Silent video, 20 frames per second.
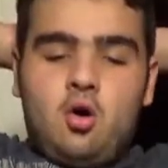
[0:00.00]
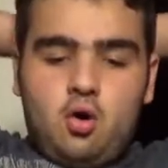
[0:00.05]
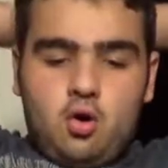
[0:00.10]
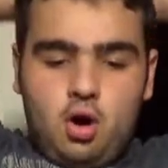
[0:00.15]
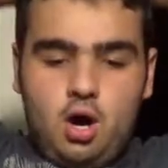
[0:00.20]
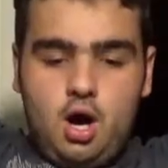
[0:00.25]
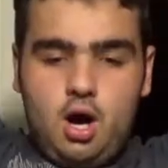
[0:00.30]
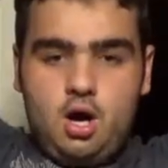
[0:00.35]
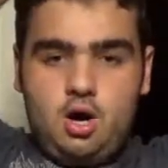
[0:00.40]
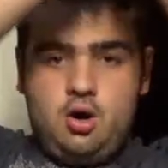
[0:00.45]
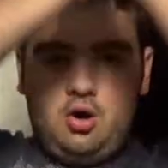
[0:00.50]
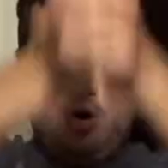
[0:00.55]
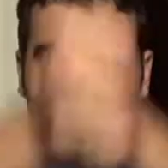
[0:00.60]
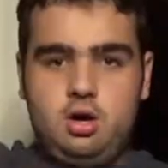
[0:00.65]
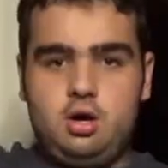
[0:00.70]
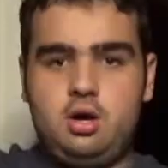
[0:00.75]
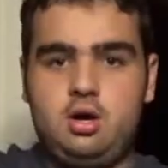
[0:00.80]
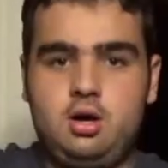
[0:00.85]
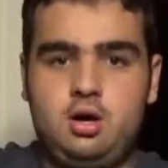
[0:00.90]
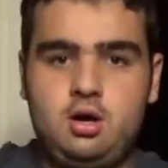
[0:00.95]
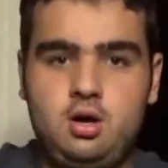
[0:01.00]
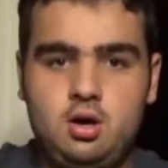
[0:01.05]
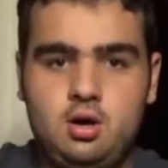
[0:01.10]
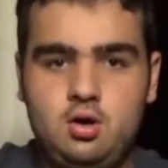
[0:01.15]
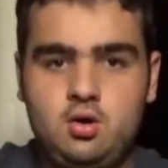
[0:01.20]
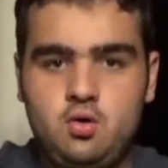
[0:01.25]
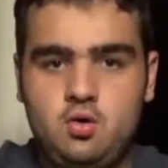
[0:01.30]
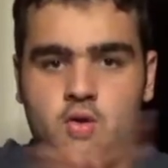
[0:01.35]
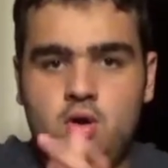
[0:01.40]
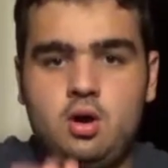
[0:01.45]
Whew!
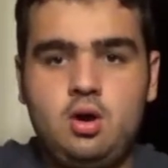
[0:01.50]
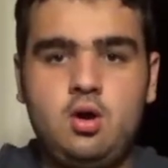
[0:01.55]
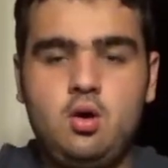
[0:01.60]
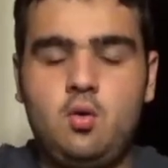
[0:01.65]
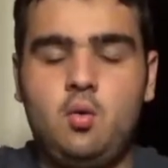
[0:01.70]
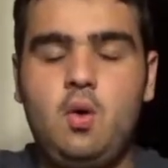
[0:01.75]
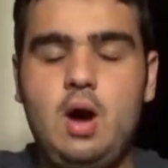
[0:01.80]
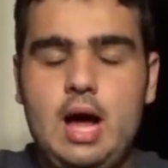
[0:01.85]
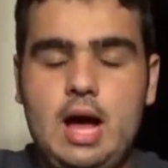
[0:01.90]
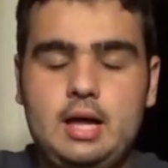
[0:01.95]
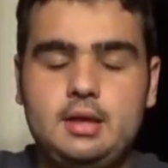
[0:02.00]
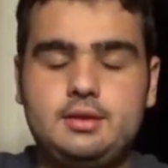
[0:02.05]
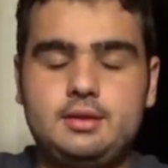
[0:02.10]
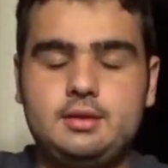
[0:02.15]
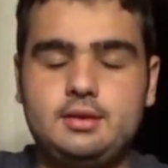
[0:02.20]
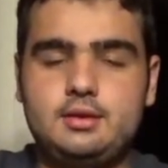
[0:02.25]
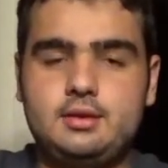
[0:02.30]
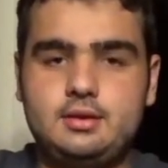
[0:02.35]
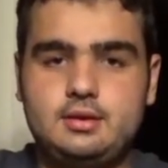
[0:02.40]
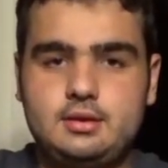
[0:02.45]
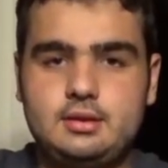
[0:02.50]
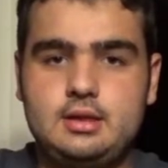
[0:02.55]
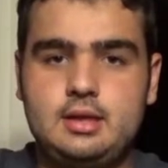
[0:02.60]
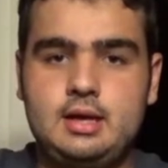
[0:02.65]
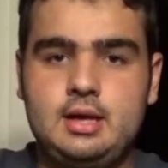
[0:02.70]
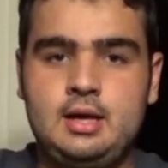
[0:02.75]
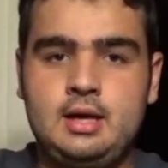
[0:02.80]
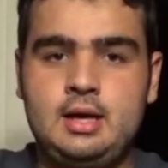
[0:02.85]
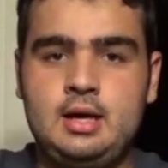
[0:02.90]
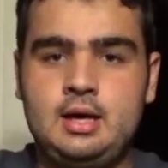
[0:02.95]
Well,
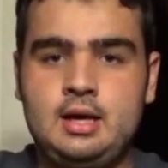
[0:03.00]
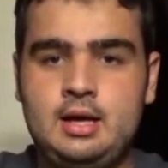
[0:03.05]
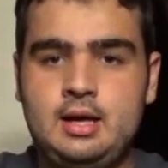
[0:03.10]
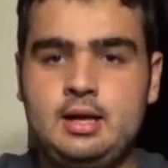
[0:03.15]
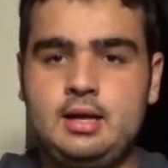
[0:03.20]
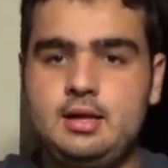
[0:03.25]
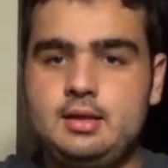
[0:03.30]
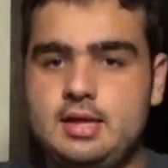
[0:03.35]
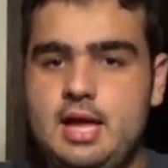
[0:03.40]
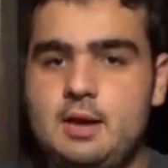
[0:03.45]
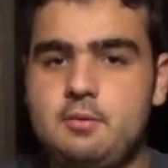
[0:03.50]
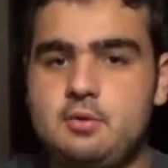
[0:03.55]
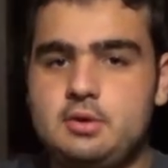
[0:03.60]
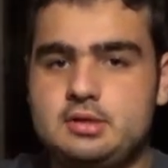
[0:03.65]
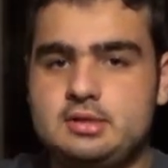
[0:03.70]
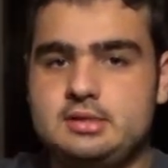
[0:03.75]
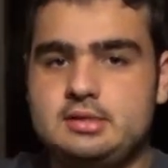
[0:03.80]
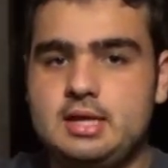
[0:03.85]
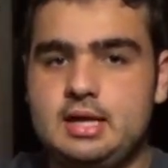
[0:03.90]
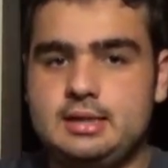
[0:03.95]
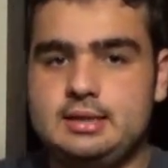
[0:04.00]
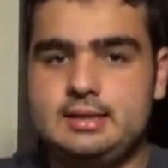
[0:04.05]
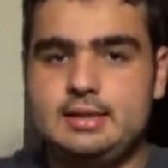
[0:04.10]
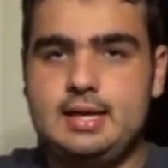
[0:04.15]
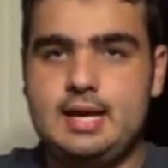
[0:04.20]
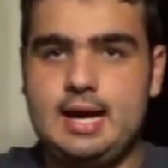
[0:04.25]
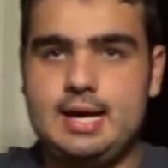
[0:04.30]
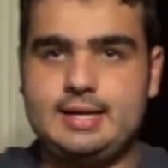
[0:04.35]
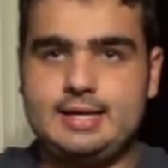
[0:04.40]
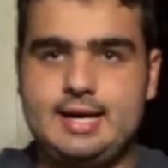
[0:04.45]
uh, that work's done,
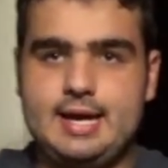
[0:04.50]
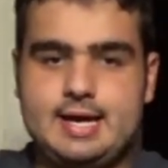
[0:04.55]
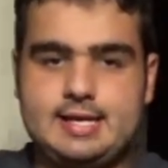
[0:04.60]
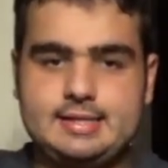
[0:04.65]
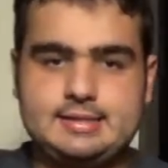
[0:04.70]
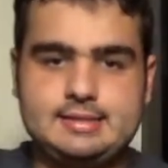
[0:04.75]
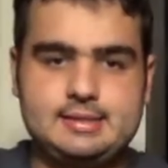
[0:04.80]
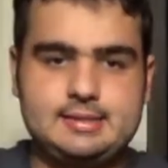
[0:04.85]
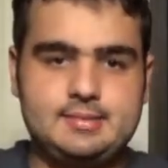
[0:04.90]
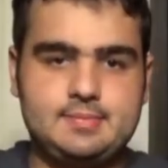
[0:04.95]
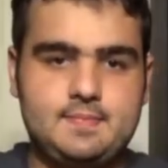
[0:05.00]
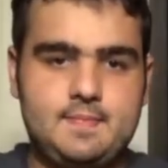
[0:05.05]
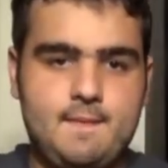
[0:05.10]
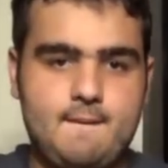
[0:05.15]
I guess.